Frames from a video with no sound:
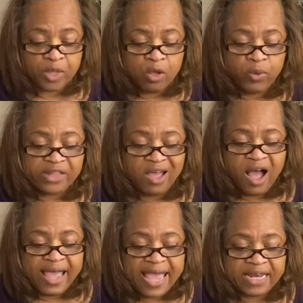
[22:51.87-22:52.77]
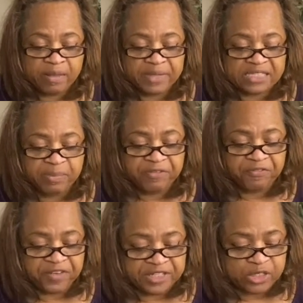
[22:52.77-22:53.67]
whether our enemies be
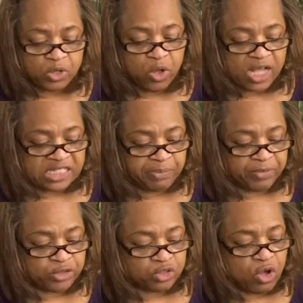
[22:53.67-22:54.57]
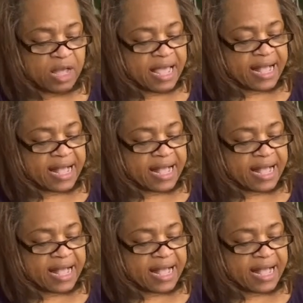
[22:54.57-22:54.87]
physical or spiritual,